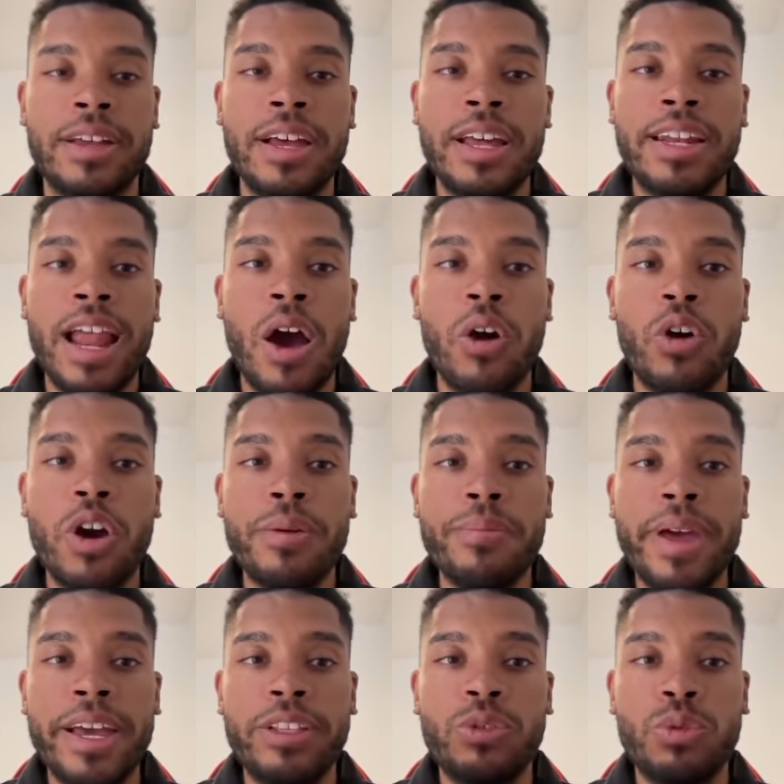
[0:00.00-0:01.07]
Now going
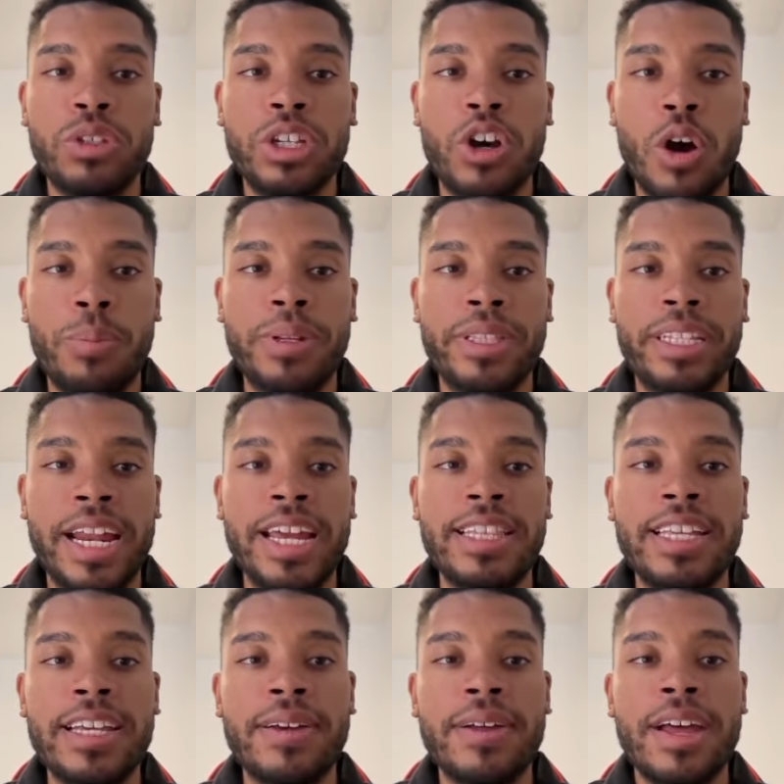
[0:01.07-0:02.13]
back to the copy
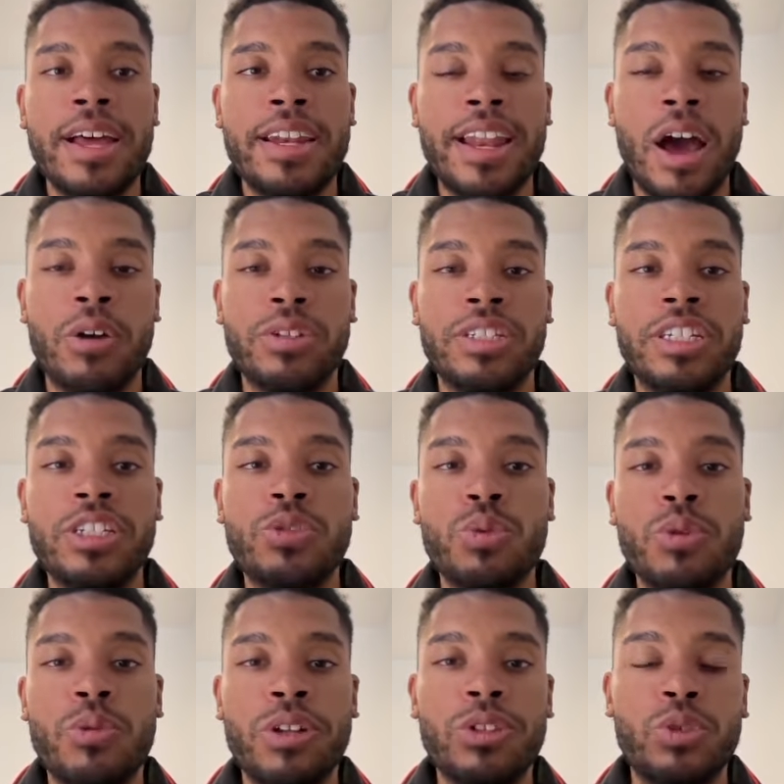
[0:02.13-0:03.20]
trading, now since we
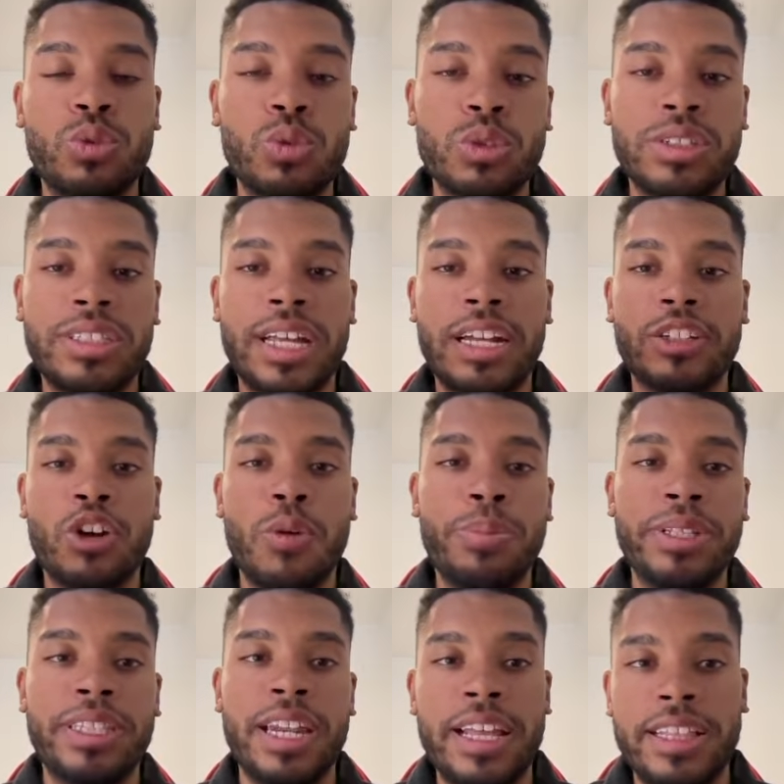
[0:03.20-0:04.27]
want to start copy
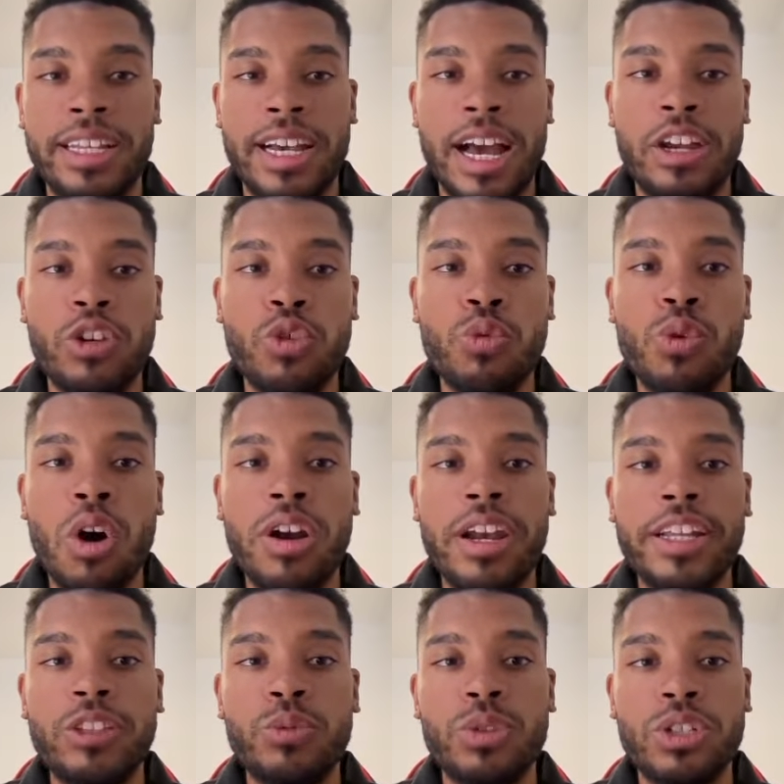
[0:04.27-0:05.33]
trading a new
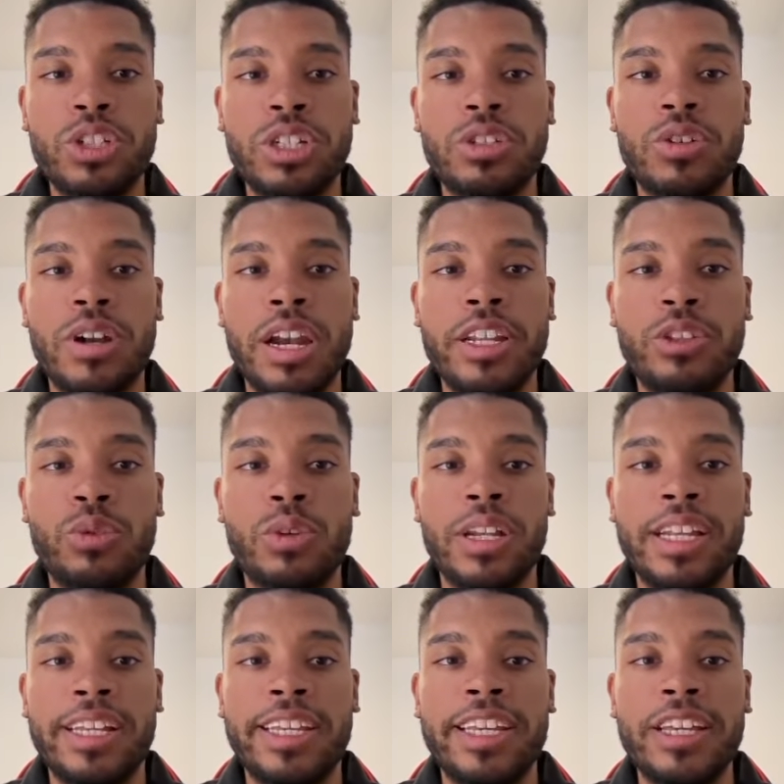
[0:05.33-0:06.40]
wallet, we're just gonna need to click
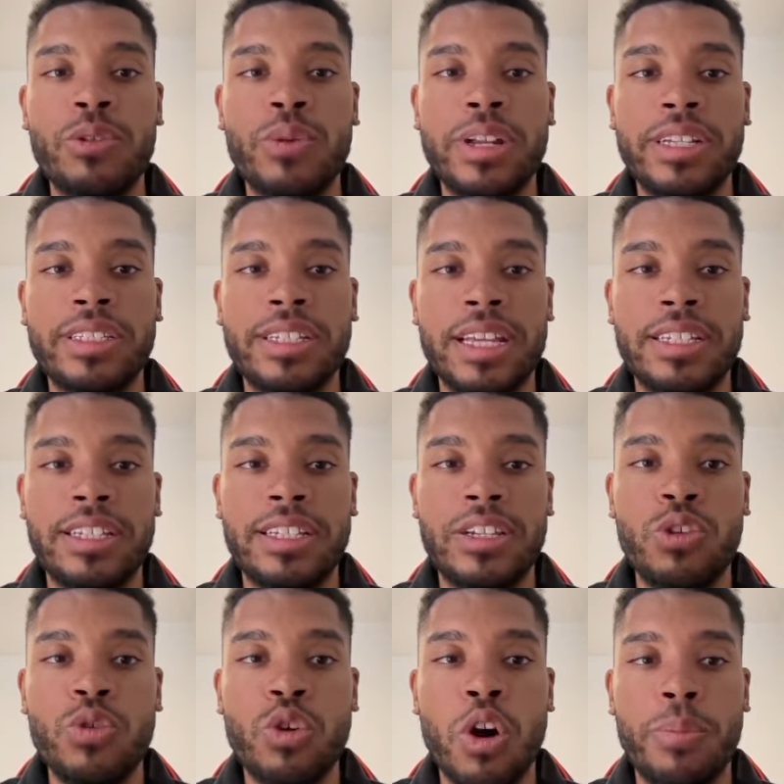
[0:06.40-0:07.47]
here where it says new
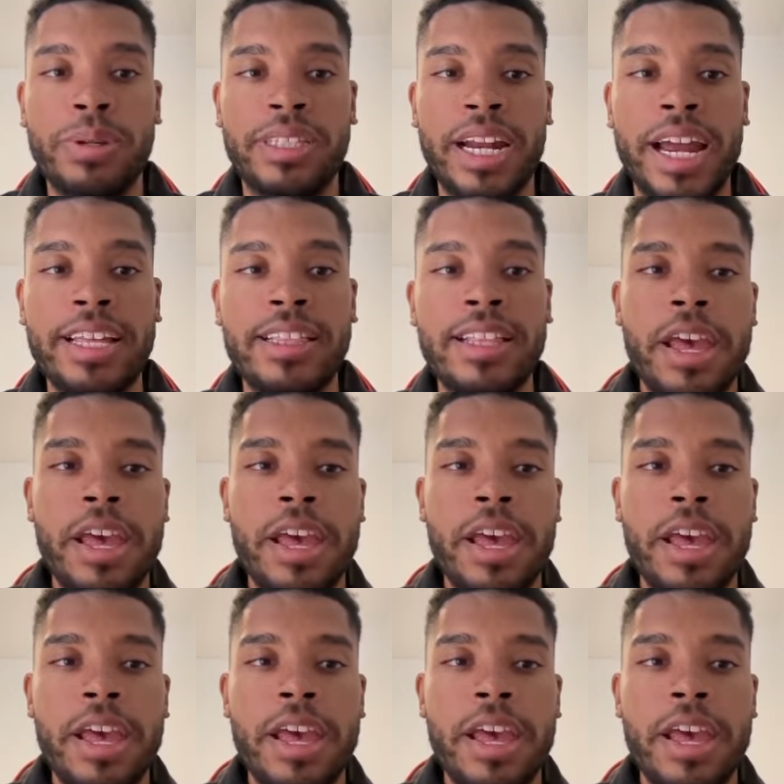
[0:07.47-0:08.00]
copy trade.